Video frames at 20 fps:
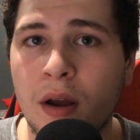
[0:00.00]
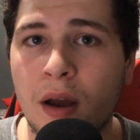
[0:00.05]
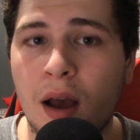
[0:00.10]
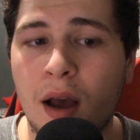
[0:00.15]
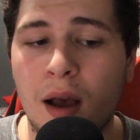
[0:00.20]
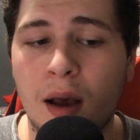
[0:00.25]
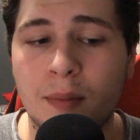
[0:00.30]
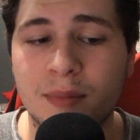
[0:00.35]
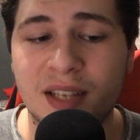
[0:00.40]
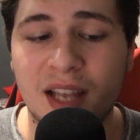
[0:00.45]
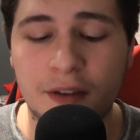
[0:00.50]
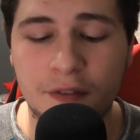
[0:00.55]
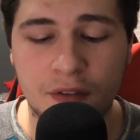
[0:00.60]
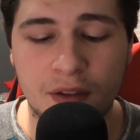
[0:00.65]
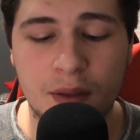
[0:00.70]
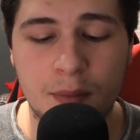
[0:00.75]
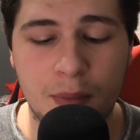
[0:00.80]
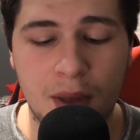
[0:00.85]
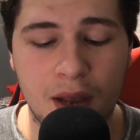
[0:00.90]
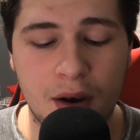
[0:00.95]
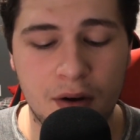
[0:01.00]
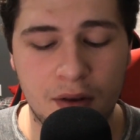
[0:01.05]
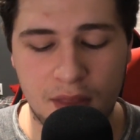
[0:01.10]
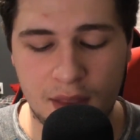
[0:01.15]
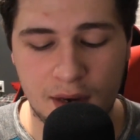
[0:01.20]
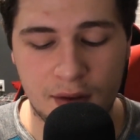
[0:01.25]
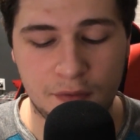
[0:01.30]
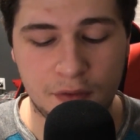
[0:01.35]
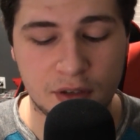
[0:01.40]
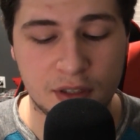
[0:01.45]
Definitely better
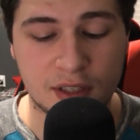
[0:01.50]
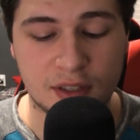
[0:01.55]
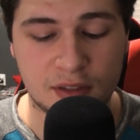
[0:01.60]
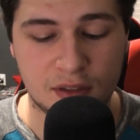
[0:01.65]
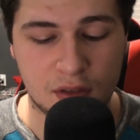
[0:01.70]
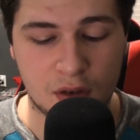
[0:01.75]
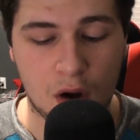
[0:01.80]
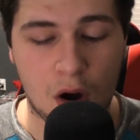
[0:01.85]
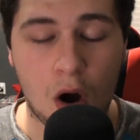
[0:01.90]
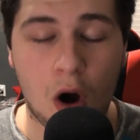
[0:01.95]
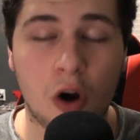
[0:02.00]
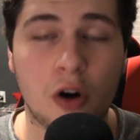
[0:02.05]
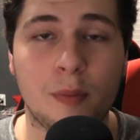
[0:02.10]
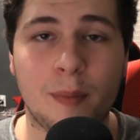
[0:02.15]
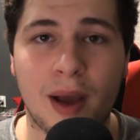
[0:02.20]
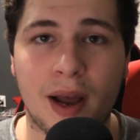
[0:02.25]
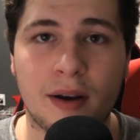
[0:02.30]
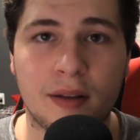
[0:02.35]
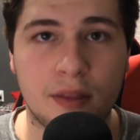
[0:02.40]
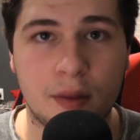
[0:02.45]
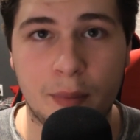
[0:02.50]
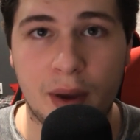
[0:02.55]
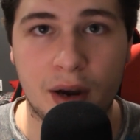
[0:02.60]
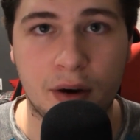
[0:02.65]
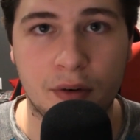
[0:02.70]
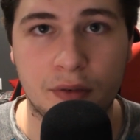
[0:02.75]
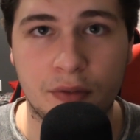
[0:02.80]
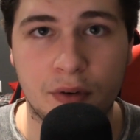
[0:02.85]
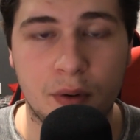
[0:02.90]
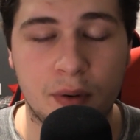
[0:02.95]
than if you just hard mounted the
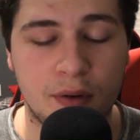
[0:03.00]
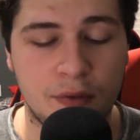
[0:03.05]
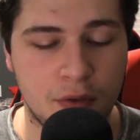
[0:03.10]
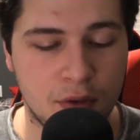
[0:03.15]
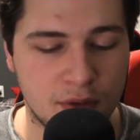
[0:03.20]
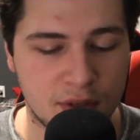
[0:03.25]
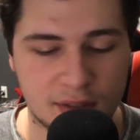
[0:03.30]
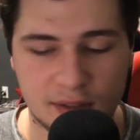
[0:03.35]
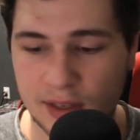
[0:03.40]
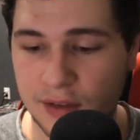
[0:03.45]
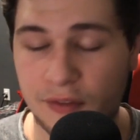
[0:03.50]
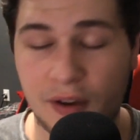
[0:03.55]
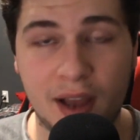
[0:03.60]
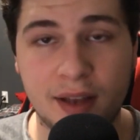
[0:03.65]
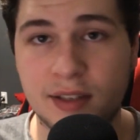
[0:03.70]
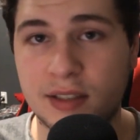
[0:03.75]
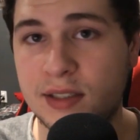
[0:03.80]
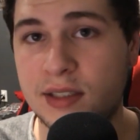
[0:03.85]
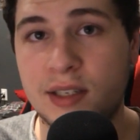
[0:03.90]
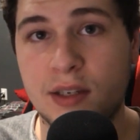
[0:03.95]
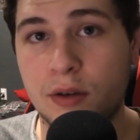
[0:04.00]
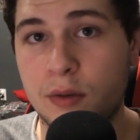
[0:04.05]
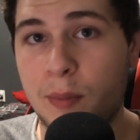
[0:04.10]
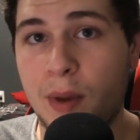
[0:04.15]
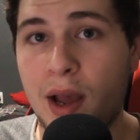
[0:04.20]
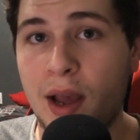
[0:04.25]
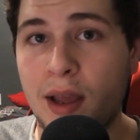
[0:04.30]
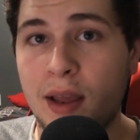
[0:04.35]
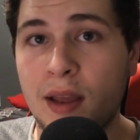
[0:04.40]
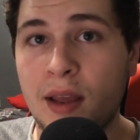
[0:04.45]
microphone. If I just took
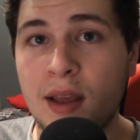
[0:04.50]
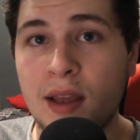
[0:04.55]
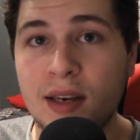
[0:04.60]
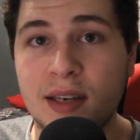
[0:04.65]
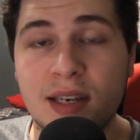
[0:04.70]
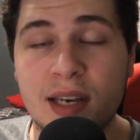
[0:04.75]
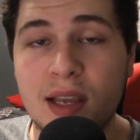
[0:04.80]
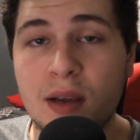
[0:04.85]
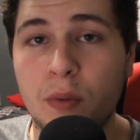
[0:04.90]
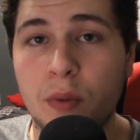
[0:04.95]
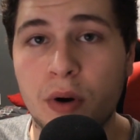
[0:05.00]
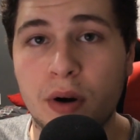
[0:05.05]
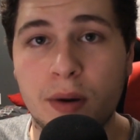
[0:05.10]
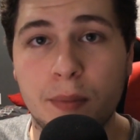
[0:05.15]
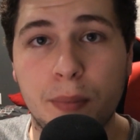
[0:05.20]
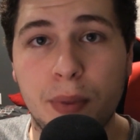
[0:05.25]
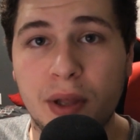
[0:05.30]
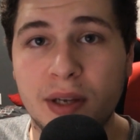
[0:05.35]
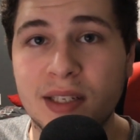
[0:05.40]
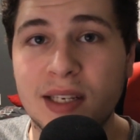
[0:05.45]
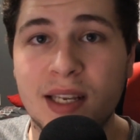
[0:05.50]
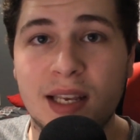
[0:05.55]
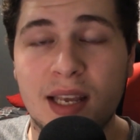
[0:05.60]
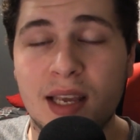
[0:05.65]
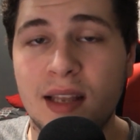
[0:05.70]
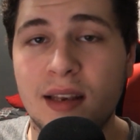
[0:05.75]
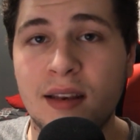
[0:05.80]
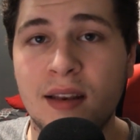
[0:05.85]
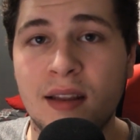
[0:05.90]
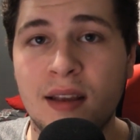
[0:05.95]
my Neewer and plugged it
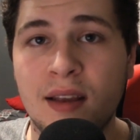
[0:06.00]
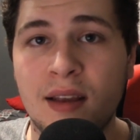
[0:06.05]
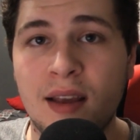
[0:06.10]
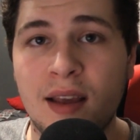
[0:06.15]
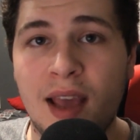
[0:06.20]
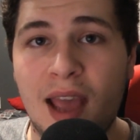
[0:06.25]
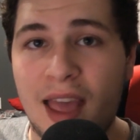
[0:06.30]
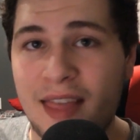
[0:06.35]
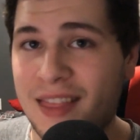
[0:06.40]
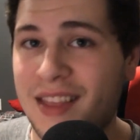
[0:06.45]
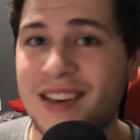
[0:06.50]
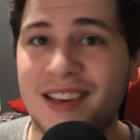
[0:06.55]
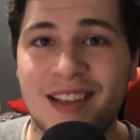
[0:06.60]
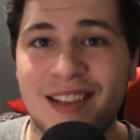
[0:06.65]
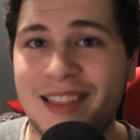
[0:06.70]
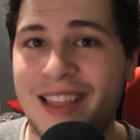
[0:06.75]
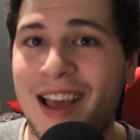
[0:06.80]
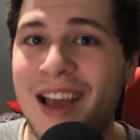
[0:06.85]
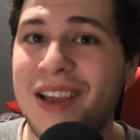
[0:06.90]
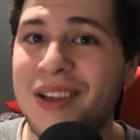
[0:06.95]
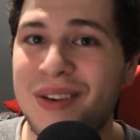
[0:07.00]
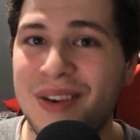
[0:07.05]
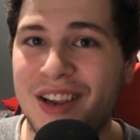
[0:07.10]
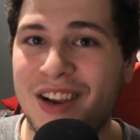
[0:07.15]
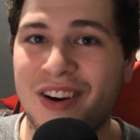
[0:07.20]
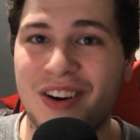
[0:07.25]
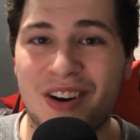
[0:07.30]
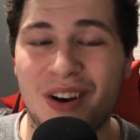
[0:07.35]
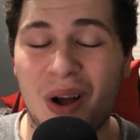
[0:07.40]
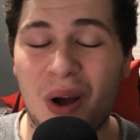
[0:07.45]
in and then did that, you'd
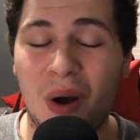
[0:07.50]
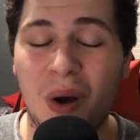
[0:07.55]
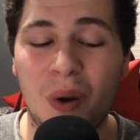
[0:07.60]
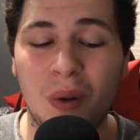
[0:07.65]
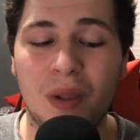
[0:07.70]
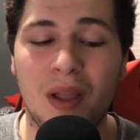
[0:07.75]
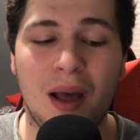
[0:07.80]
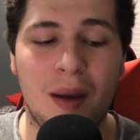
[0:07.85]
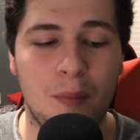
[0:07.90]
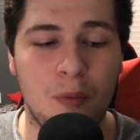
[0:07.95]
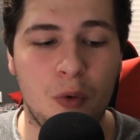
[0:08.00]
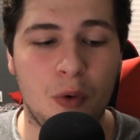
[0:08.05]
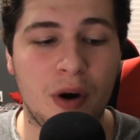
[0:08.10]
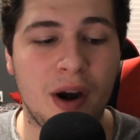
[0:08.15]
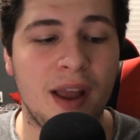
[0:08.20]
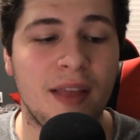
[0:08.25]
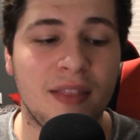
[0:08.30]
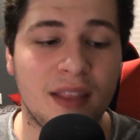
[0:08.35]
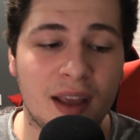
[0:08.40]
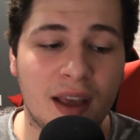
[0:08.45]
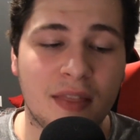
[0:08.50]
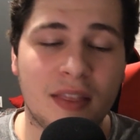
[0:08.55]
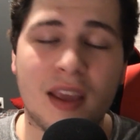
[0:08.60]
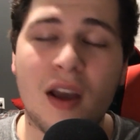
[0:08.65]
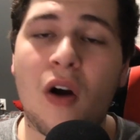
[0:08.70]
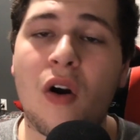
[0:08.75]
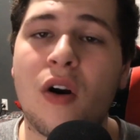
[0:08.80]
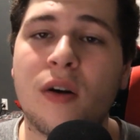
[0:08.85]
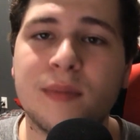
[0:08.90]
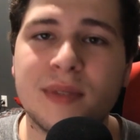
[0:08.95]
hear it a whole lot more. And the
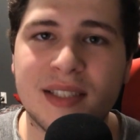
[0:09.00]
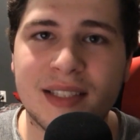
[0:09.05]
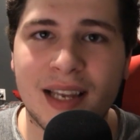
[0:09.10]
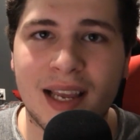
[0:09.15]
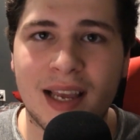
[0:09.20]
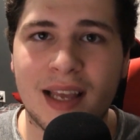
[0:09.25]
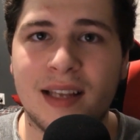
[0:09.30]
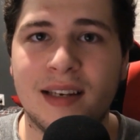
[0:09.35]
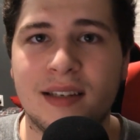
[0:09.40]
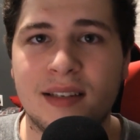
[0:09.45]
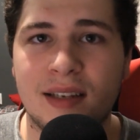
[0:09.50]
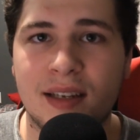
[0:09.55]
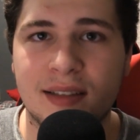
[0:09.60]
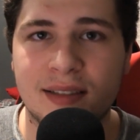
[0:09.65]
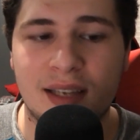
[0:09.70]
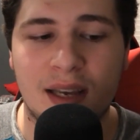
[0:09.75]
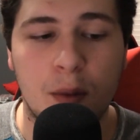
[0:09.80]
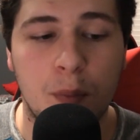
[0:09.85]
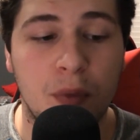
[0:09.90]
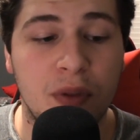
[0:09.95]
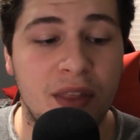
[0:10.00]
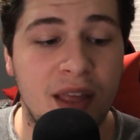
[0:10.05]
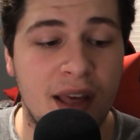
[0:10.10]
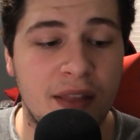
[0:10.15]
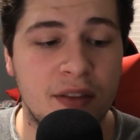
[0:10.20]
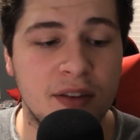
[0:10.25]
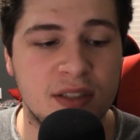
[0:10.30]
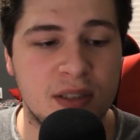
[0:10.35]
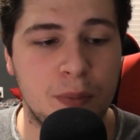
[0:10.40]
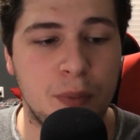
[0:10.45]
arm stand does help with that.
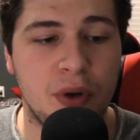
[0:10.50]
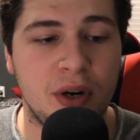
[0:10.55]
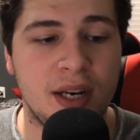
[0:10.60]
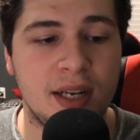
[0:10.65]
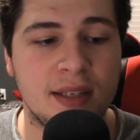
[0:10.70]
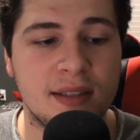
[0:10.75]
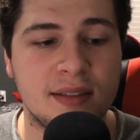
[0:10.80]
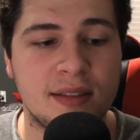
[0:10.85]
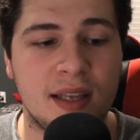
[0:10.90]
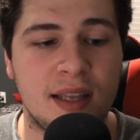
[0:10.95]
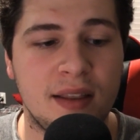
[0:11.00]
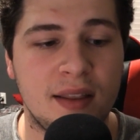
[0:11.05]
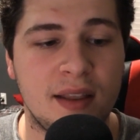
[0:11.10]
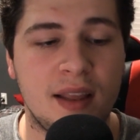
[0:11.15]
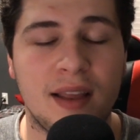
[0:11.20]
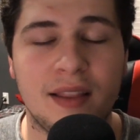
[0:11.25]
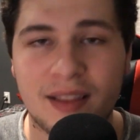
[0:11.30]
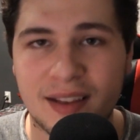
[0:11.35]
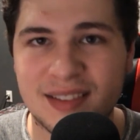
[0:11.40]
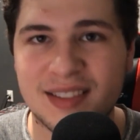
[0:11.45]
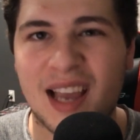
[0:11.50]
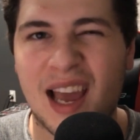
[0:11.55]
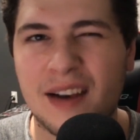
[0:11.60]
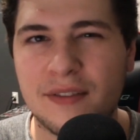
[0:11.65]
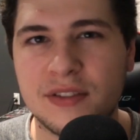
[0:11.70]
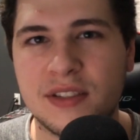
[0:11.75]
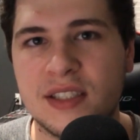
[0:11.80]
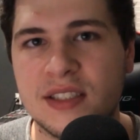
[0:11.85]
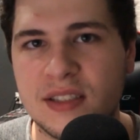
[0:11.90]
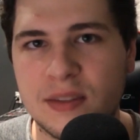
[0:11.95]
The springs and it's kind
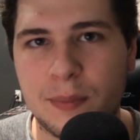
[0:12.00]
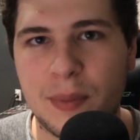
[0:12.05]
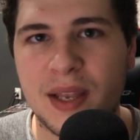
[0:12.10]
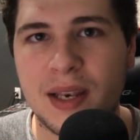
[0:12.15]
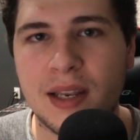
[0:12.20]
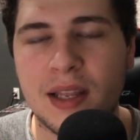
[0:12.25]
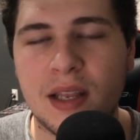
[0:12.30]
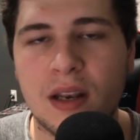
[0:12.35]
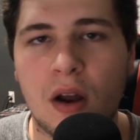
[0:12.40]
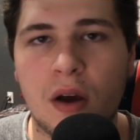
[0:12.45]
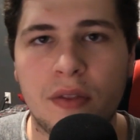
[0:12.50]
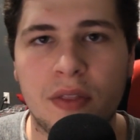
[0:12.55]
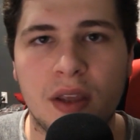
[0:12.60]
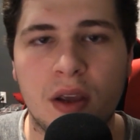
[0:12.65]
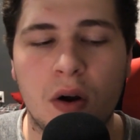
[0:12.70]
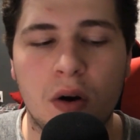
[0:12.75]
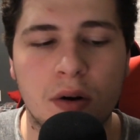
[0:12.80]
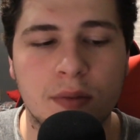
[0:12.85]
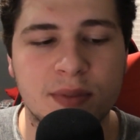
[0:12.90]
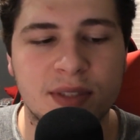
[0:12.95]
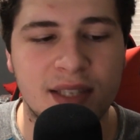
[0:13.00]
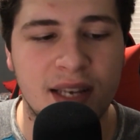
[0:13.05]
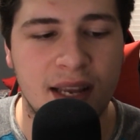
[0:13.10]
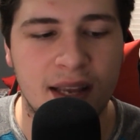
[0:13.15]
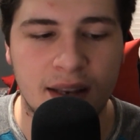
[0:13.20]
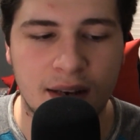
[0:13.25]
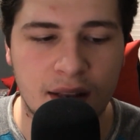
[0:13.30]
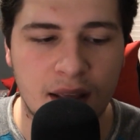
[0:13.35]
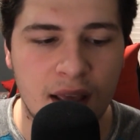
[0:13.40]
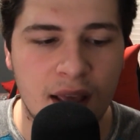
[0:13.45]
of suspended on the arm
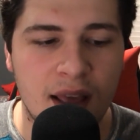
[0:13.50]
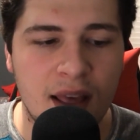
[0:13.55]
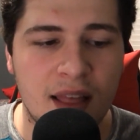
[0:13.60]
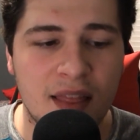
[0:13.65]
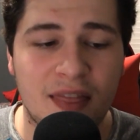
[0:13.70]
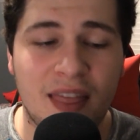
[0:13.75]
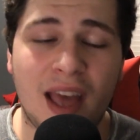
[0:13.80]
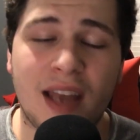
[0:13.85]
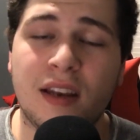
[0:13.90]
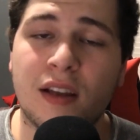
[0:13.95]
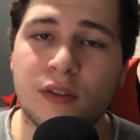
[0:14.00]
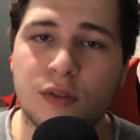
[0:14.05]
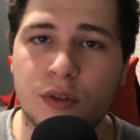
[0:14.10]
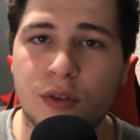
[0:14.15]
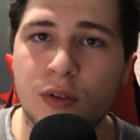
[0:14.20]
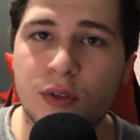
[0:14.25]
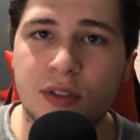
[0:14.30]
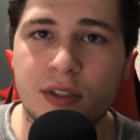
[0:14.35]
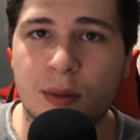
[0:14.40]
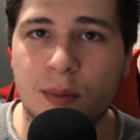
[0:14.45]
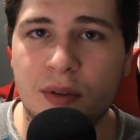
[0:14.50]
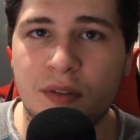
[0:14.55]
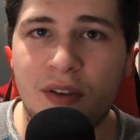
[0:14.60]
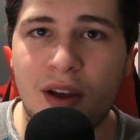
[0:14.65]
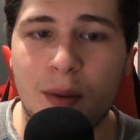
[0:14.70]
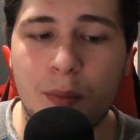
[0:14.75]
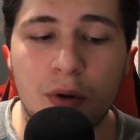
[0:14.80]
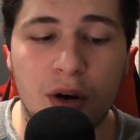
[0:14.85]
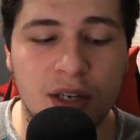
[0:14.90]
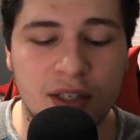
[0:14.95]
stand. That does reduce some of the
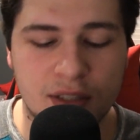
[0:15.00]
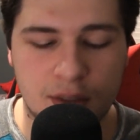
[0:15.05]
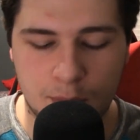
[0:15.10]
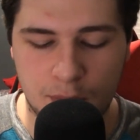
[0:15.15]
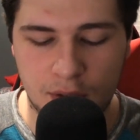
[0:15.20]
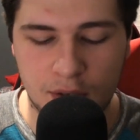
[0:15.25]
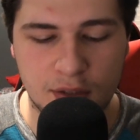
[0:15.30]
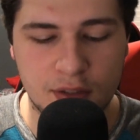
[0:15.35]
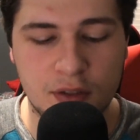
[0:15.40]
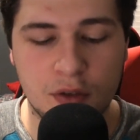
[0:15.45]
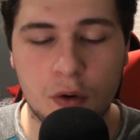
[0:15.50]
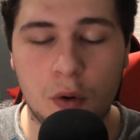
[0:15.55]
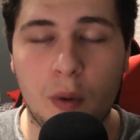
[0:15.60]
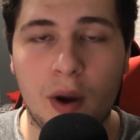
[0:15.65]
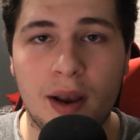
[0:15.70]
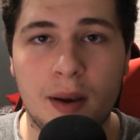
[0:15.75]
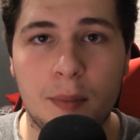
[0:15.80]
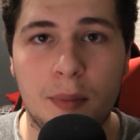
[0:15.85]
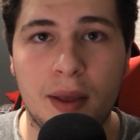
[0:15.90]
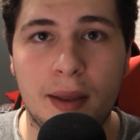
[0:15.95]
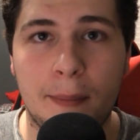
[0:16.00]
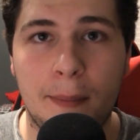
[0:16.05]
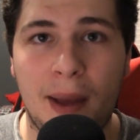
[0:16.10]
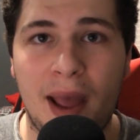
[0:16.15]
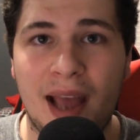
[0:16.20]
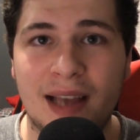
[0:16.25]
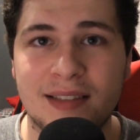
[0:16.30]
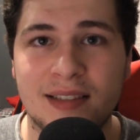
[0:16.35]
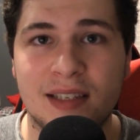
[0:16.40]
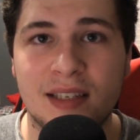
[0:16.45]
vibration, but there's still quite a bit
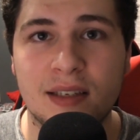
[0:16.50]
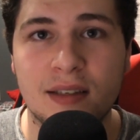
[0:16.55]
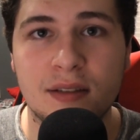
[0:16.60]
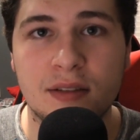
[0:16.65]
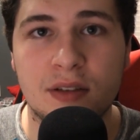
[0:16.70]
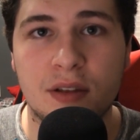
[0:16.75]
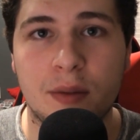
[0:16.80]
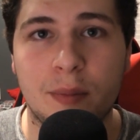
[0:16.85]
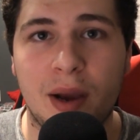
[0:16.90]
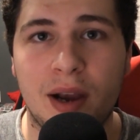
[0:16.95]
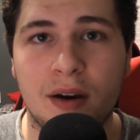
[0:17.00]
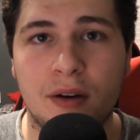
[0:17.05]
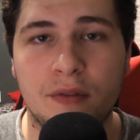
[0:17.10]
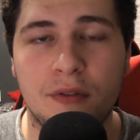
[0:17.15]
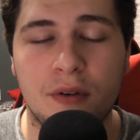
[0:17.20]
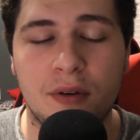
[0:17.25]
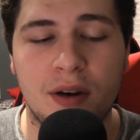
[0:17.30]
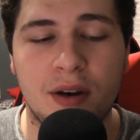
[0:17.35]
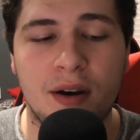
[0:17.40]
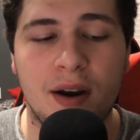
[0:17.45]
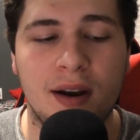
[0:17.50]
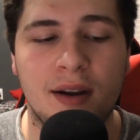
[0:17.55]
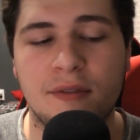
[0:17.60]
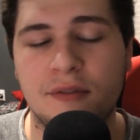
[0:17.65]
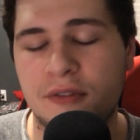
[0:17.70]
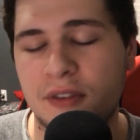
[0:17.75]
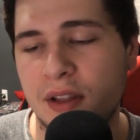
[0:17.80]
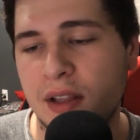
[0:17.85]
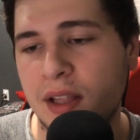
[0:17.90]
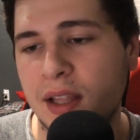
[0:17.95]
passing to the microphone here. I can
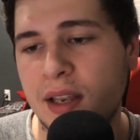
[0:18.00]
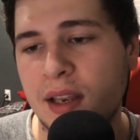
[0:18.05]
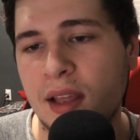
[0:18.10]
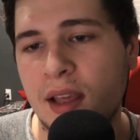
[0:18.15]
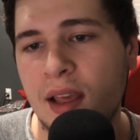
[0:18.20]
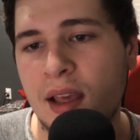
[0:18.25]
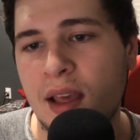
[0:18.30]
feel it.